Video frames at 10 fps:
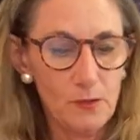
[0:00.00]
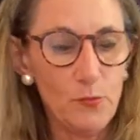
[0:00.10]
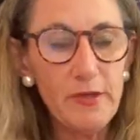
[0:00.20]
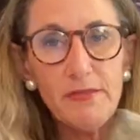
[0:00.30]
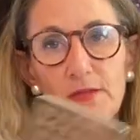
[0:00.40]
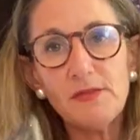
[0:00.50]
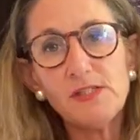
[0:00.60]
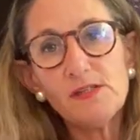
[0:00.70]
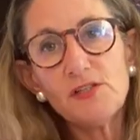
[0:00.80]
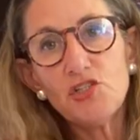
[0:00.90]
with,
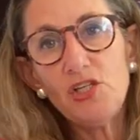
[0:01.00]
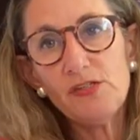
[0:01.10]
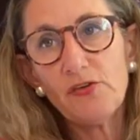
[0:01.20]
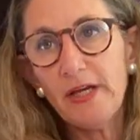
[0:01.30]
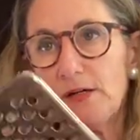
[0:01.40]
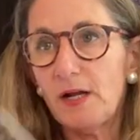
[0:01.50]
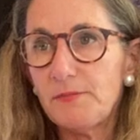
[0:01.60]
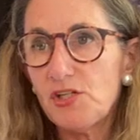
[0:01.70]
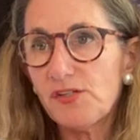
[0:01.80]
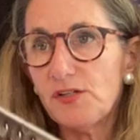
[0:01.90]
this is a cheese grater.
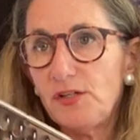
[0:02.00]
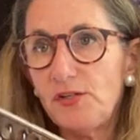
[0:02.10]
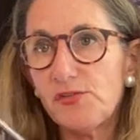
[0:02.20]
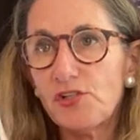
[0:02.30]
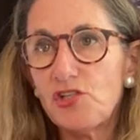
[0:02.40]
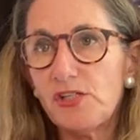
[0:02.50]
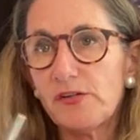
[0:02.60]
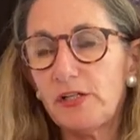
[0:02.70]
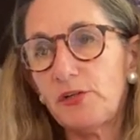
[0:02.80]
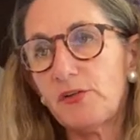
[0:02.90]
I'm just gonna use a cheese
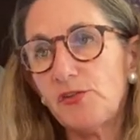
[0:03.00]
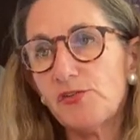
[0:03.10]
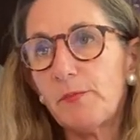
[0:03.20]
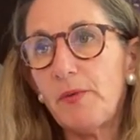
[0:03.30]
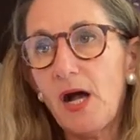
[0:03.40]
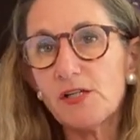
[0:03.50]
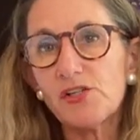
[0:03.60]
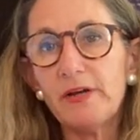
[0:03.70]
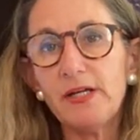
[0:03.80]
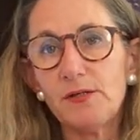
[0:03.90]
grater. You can use a box
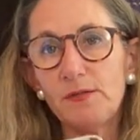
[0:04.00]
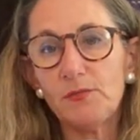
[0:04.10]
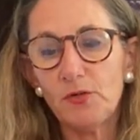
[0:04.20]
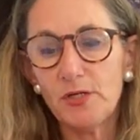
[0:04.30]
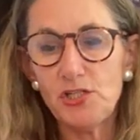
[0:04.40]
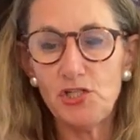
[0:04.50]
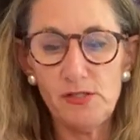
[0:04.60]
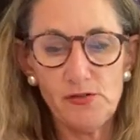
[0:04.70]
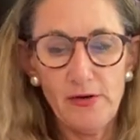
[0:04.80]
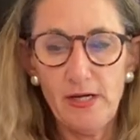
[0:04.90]
grater or a
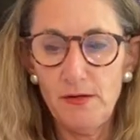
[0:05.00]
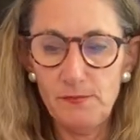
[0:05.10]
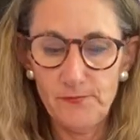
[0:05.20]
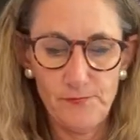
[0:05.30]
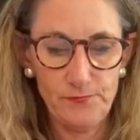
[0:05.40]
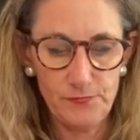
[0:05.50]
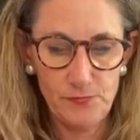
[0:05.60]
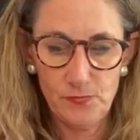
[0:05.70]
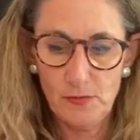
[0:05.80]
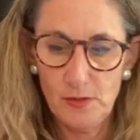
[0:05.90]
cheese grater.
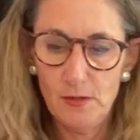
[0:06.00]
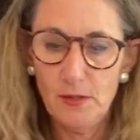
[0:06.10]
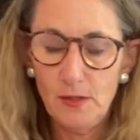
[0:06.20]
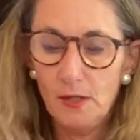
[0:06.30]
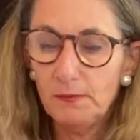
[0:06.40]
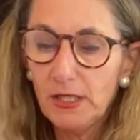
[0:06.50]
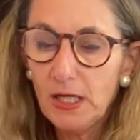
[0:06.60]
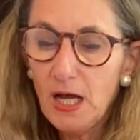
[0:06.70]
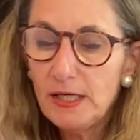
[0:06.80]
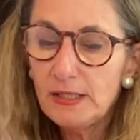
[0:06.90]
To
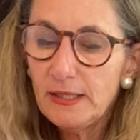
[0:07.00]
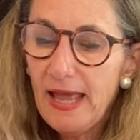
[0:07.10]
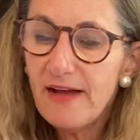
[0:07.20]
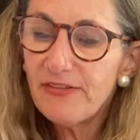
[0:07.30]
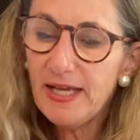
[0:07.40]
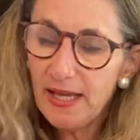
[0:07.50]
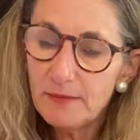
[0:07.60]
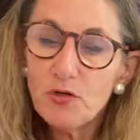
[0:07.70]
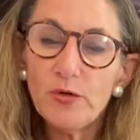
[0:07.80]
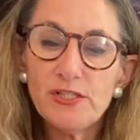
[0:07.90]
cut it in half. I
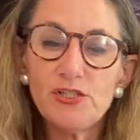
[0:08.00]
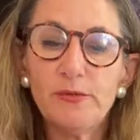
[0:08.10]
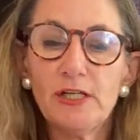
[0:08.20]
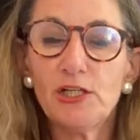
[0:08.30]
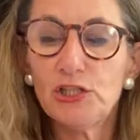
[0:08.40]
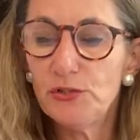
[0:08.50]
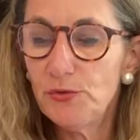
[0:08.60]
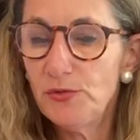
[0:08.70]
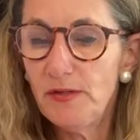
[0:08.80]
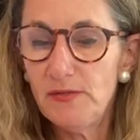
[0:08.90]
am going to
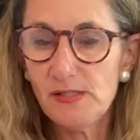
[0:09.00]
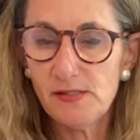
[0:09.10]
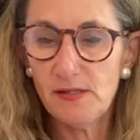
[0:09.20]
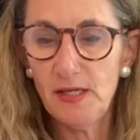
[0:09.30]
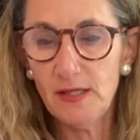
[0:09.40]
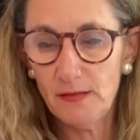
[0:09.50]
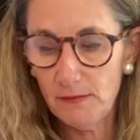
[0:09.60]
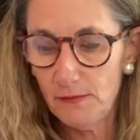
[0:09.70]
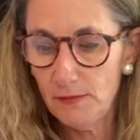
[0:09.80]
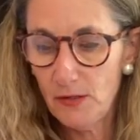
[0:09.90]
include the skin,
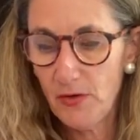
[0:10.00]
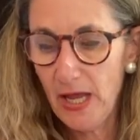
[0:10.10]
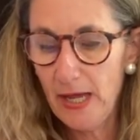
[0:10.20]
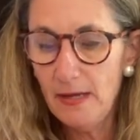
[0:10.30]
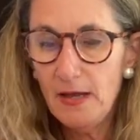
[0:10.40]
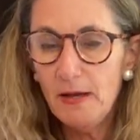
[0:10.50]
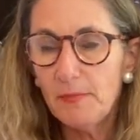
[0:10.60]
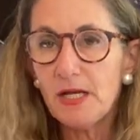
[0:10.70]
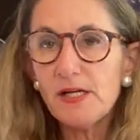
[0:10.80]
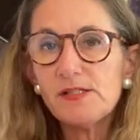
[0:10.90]
okay?
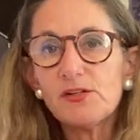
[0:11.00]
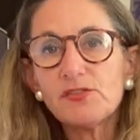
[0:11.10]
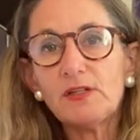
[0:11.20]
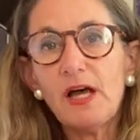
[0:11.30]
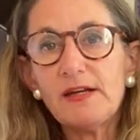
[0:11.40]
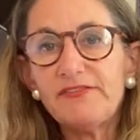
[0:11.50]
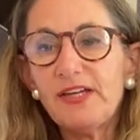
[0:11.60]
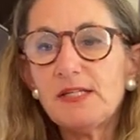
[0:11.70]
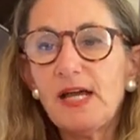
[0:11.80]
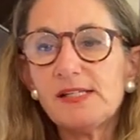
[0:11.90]
Because there's a lot of
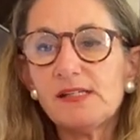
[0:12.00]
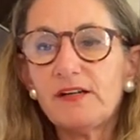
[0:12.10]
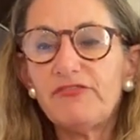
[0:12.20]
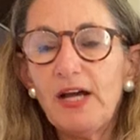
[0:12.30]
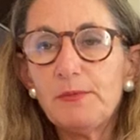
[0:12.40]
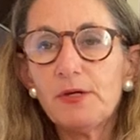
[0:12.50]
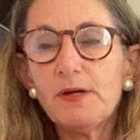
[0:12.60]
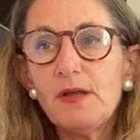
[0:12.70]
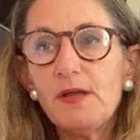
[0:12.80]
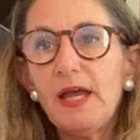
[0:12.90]
fantastic
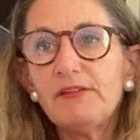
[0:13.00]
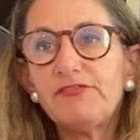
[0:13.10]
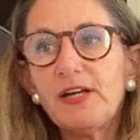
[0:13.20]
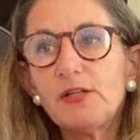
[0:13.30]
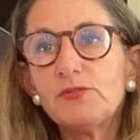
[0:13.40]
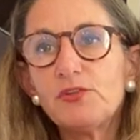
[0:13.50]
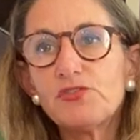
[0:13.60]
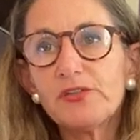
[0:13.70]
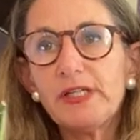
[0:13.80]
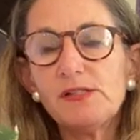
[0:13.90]
fiber and
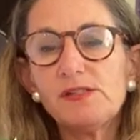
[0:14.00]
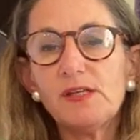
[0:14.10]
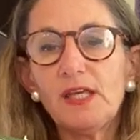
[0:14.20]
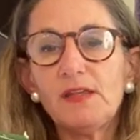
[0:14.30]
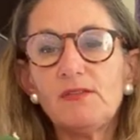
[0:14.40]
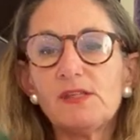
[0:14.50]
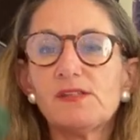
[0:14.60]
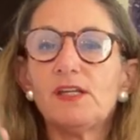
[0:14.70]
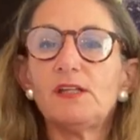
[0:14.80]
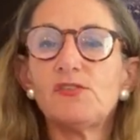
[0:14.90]
phytonutrients in the
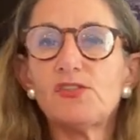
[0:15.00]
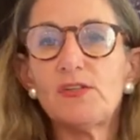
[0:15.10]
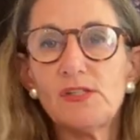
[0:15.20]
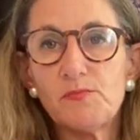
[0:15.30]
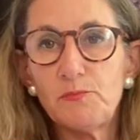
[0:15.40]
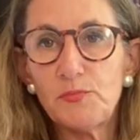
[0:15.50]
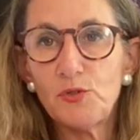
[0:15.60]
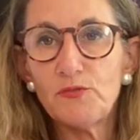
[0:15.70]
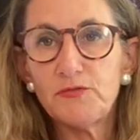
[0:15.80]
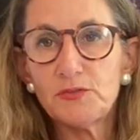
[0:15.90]
skin. You see this
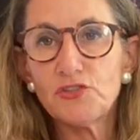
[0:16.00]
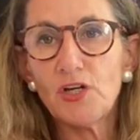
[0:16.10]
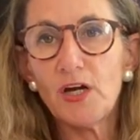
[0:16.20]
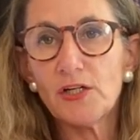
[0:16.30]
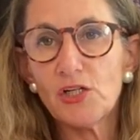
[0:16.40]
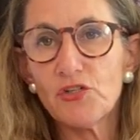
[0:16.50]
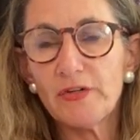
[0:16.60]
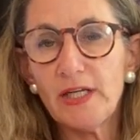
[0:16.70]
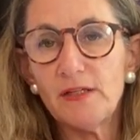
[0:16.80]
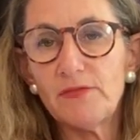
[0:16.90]
beautiful dark
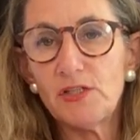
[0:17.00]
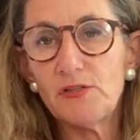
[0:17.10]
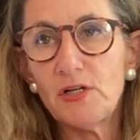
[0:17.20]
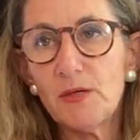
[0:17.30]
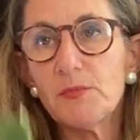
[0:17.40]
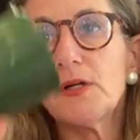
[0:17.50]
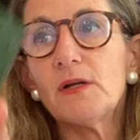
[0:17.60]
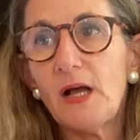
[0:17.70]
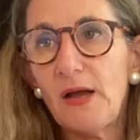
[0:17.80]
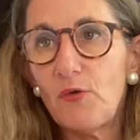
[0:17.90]
green of the
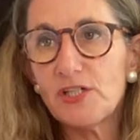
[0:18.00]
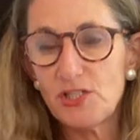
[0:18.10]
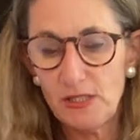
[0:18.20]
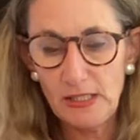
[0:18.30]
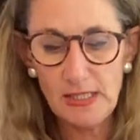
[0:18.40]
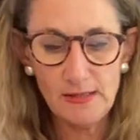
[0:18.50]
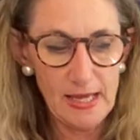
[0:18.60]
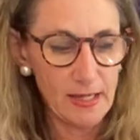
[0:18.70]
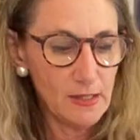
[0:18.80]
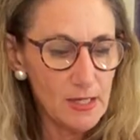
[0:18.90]
cucumber? I want you to eat
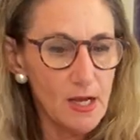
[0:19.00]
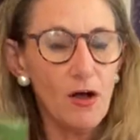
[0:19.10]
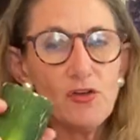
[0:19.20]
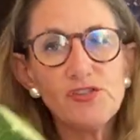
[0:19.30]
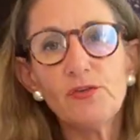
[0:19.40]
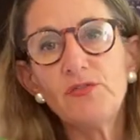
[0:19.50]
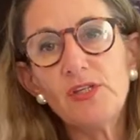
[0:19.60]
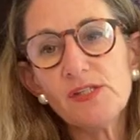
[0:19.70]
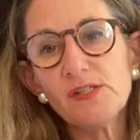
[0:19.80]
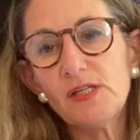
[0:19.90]
that. Also,
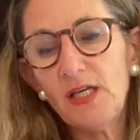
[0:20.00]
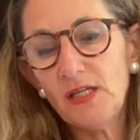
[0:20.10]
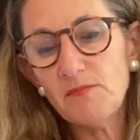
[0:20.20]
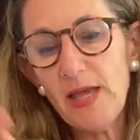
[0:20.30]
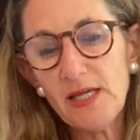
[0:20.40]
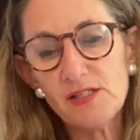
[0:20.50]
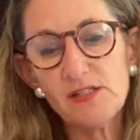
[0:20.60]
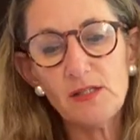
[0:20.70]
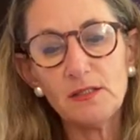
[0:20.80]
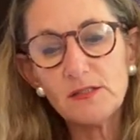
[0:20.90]
this skin makes
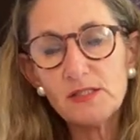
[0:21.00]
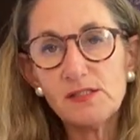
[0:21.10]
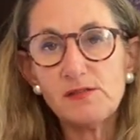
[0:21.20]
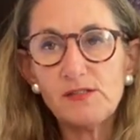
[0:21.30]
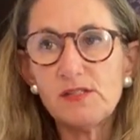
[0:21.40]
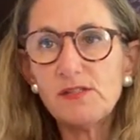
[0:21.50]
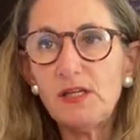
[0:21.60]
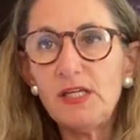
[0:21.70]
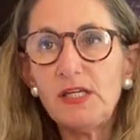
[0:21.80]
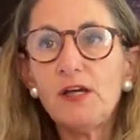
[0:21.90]
the
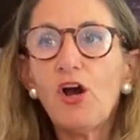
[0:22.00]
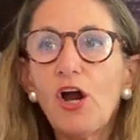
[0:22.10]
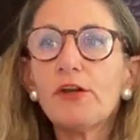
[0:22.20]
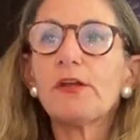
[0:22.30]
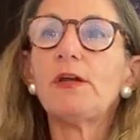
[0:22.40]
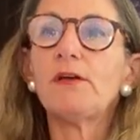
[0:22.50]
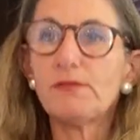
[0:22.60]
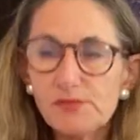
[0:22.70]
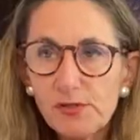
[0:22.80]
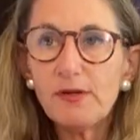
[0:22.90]
tzatziki hardier,
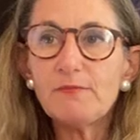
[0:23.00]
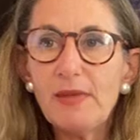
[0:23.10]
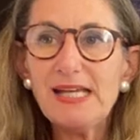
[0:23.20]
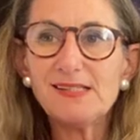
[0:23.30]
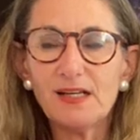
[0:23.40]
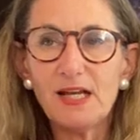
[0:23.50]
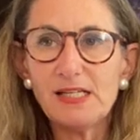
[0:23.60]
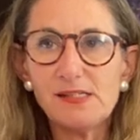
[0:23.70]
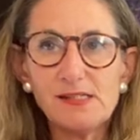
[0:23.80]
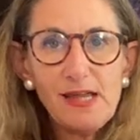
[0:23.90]
so it makes it kind
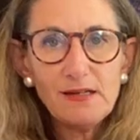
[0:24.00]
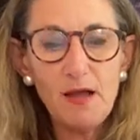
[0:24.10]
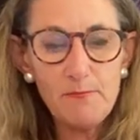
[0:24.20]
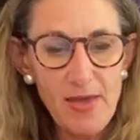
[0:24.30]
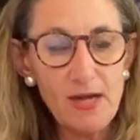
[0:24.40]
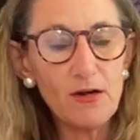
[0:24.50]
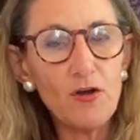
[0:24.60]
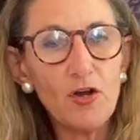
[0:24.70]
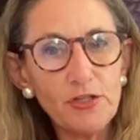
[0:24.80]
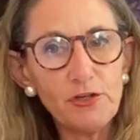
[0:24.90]
of stand up better
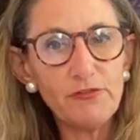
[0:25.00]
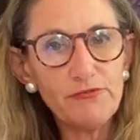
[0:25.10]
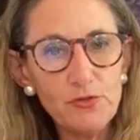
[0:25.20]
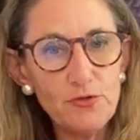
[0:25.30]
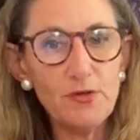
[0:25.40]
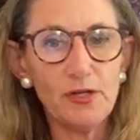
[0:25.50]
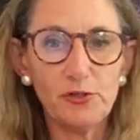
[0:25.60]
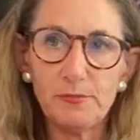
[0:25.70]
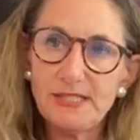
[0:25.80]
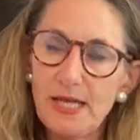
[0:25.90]
on your food, on
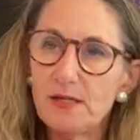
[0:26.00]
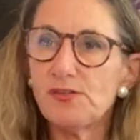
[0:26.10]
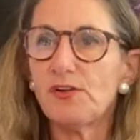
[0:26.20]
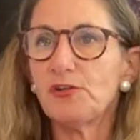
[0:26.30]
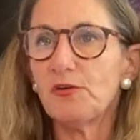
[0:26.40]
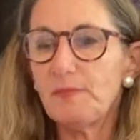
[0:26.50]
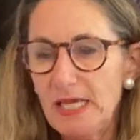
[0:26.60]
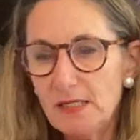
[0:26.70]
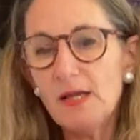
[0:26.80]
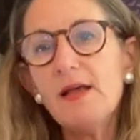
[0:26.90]
your potatoes, on your
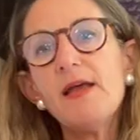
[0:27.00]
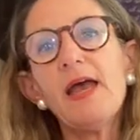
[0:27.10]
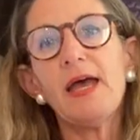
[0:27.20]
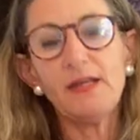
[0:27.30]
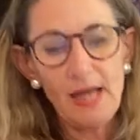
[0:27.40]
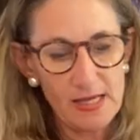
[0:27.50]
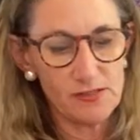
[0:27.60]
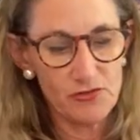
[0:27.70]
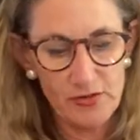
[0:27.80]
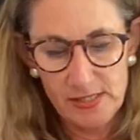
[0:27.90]
meat, and as
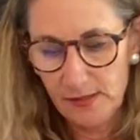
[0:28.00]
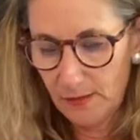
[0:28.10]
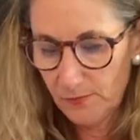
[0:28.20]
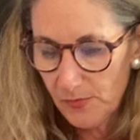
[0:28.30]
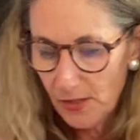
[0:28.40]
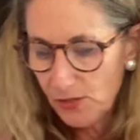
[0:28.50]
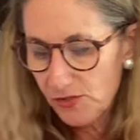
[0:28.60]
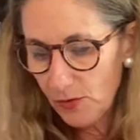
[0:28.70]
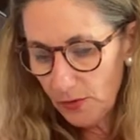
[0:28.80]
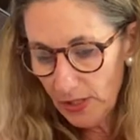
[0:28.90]
a dressing.
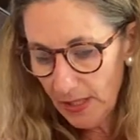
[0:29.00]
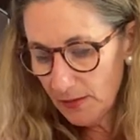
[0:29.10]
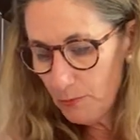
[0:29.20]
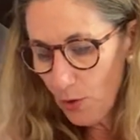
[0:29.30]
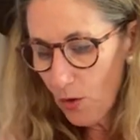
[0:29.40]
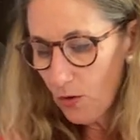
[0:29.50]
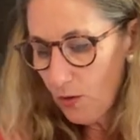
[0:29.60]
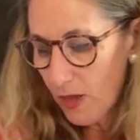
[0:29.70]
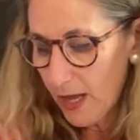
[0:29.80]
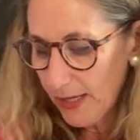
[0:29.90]
So in the
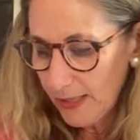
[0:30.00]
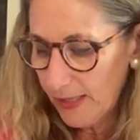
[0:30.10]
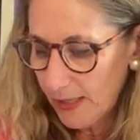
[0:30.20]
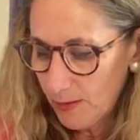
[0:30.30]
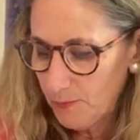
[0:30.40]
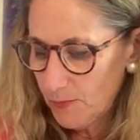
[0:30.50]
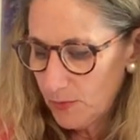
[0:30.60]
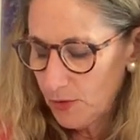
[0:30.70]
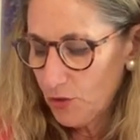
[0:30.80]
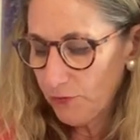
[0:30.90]
bowl, I am
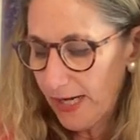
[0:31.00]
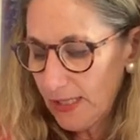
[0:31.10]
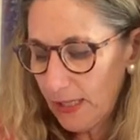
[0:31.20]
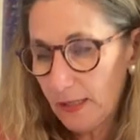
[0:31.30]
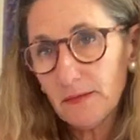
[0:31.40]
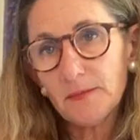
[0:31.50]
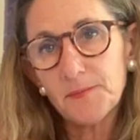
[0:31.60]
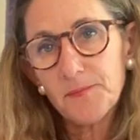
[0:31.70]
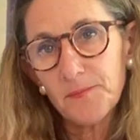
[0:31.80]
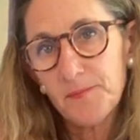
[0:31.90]
grating
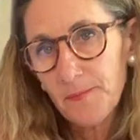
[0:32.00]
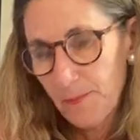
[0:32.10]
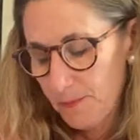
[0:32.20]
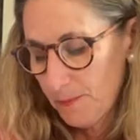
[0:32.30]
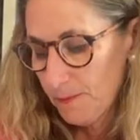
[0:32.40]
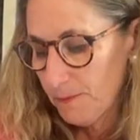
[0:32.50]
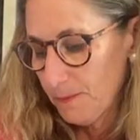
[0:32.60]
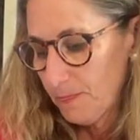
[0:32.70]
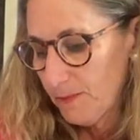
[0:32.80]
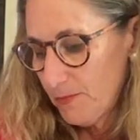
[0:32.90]

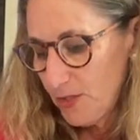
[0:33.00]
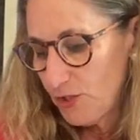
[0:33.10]
the